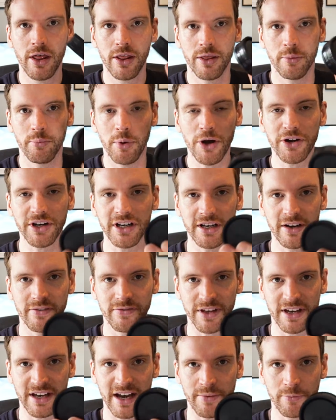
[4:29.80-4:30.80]
the body
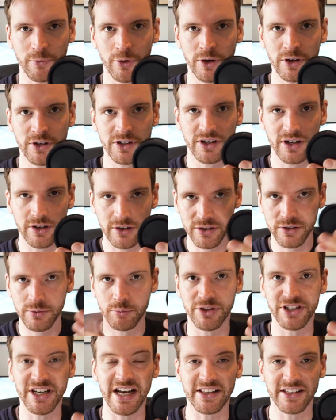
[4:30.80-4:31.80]
of the camera,
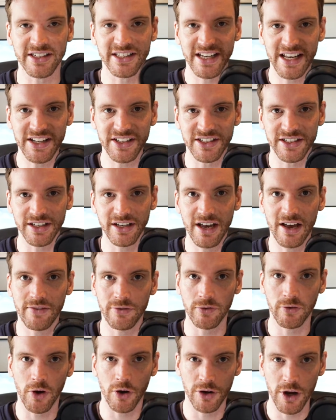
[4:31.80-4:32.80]
protect the sensor if
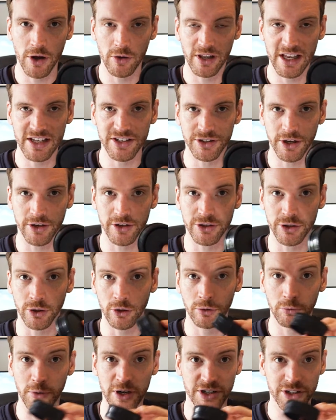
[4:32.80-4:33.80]
you've got no lens on at
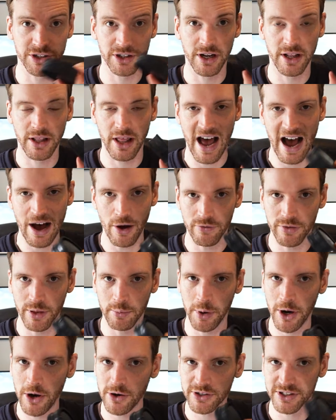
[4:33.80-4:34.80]
all, which out of the
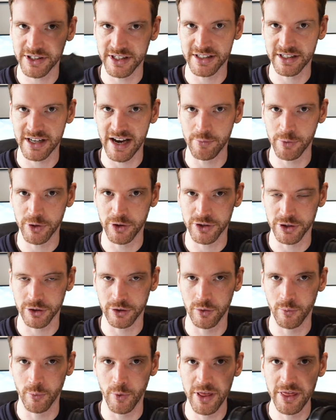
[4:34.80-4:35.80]
box this camera doesn't
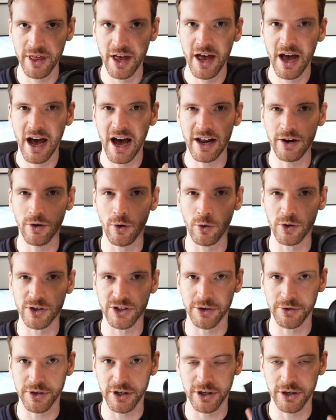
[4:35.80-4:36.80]
come with, and
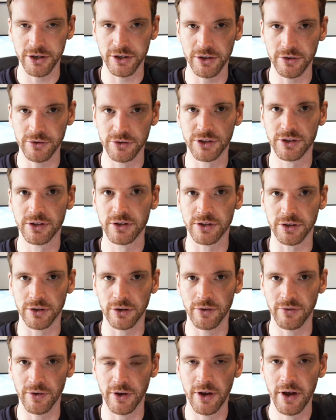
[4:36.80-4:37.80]
also you can use to
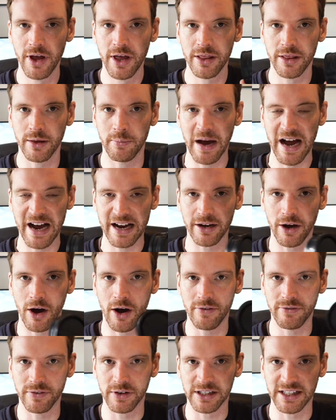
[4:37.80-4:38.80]
cover the back
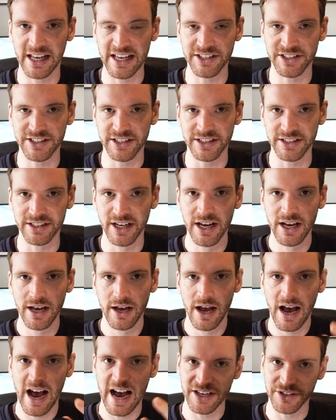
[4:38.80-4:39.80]
of lenses,
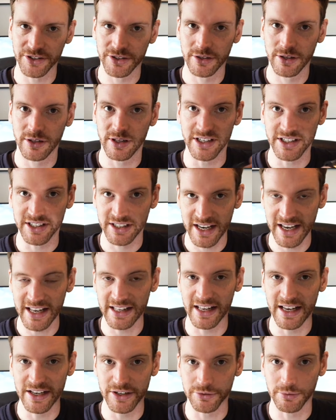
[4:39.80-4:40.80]
as this
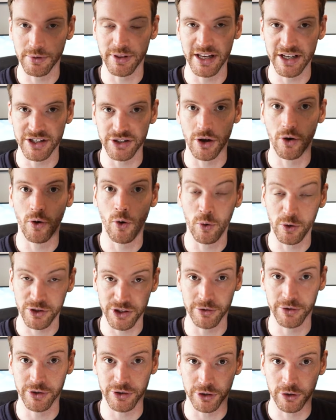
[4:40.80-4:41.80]
kit lens with this
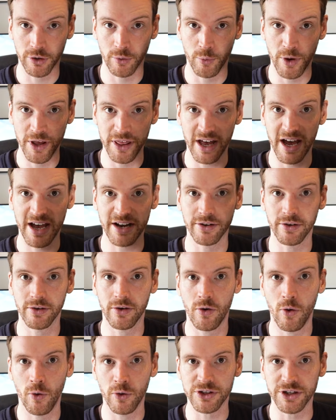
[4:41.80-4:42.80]
also doesn't come with. And
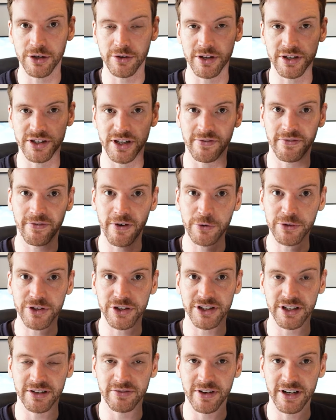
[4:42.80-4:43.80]
also there's a
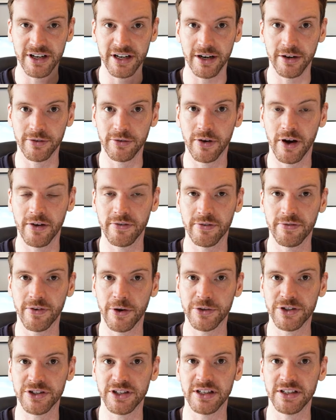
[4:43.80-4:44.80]
Photosy video of a
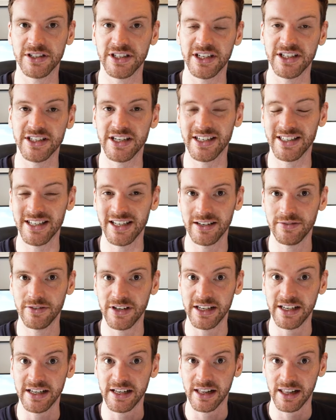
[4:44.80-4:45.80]
Photosy
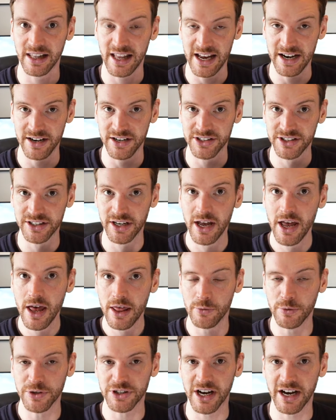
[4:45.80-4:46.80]
CCTV lens
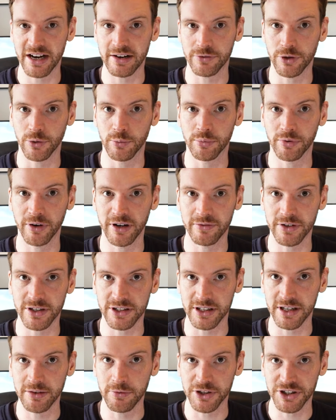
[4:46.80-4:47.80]
which I have done
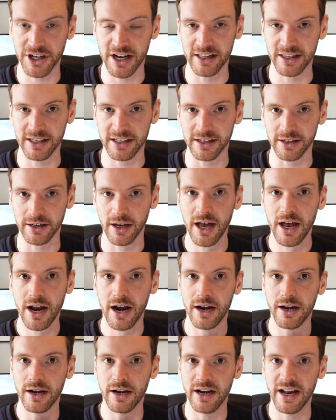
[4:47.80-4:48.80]
previously, which I'll link
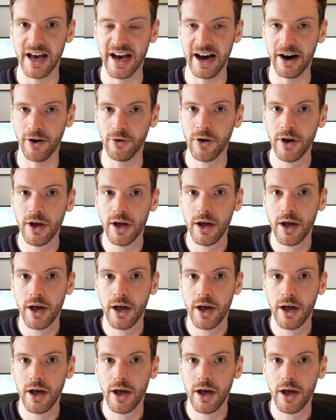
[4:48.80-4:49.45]
now.